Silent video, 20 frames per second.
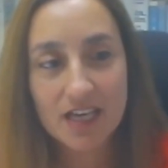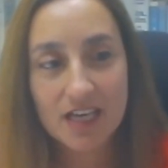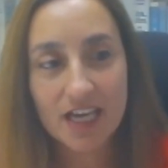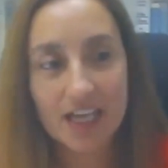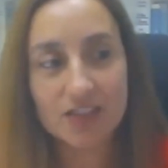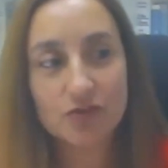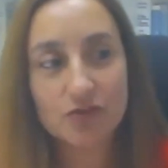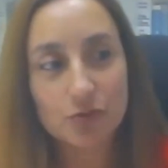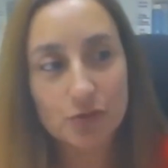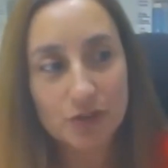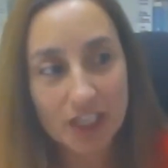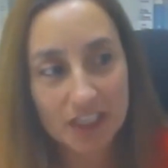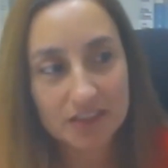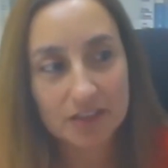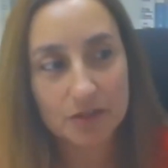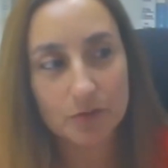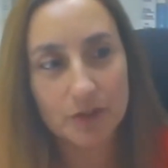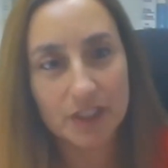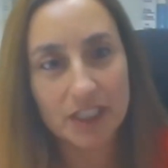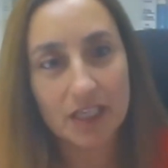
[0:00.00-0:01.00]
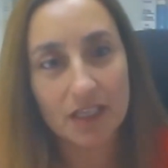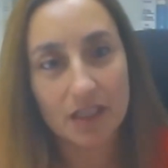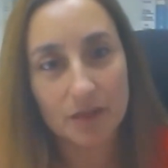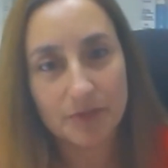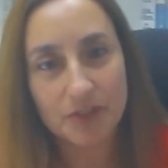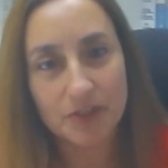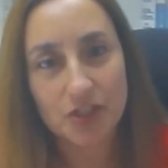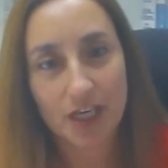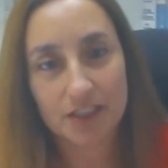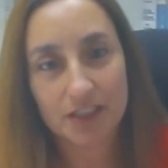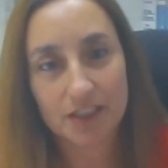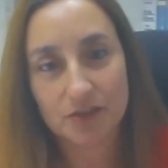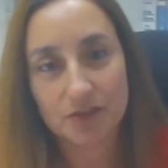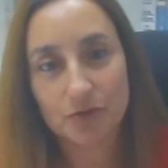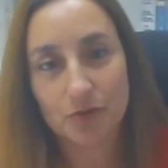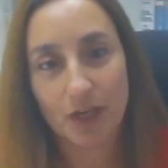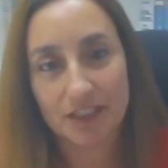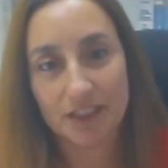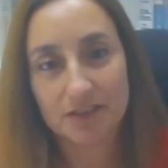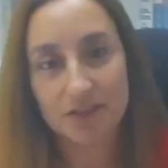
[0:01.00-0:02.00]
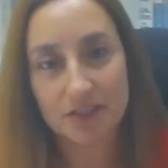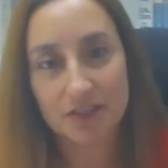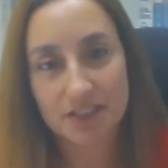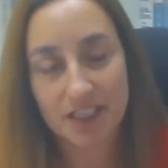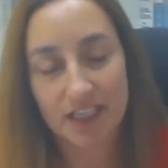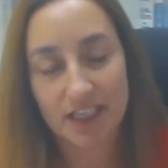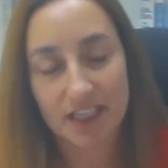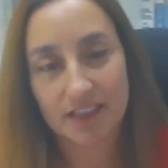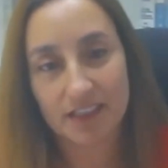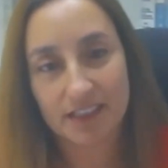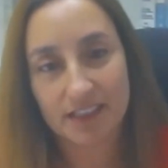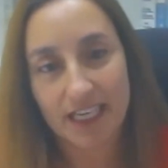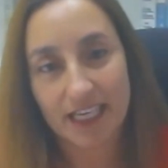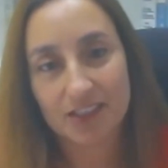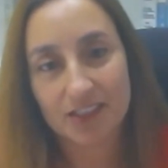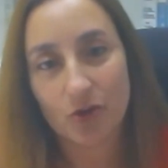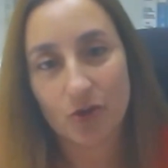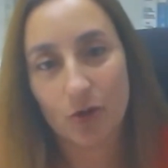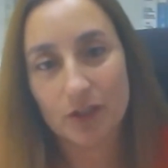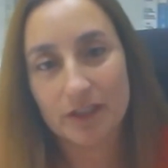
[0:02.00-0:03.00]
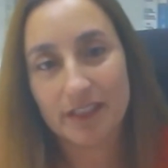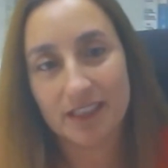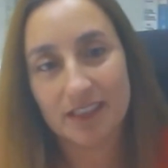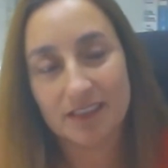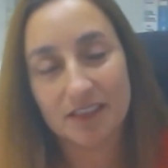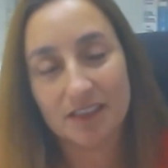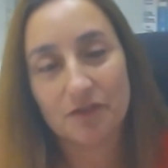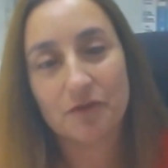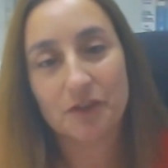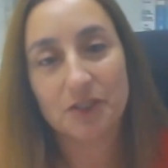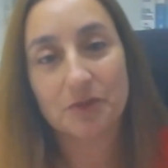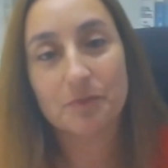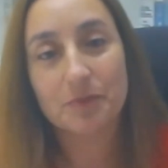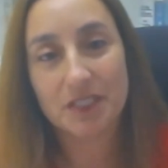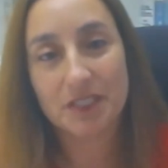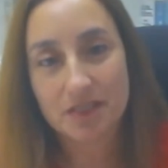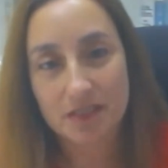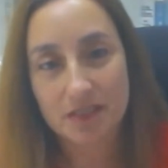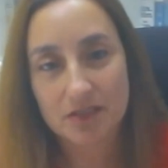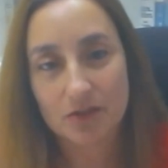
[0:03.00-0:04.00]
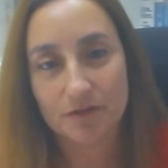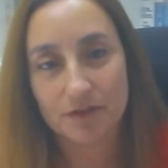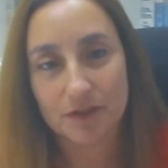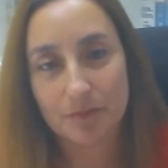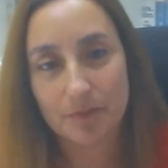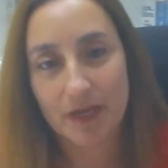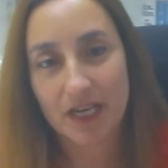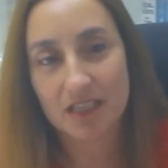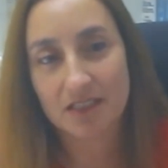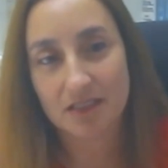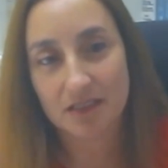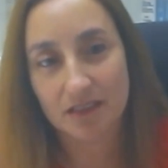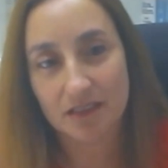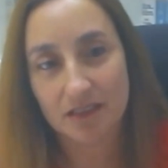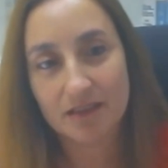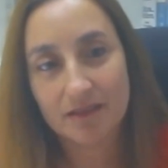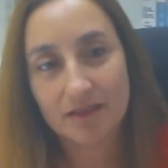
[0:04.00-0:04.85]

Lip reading: And together we help each other to understand and get all the different pieces of the puzzle.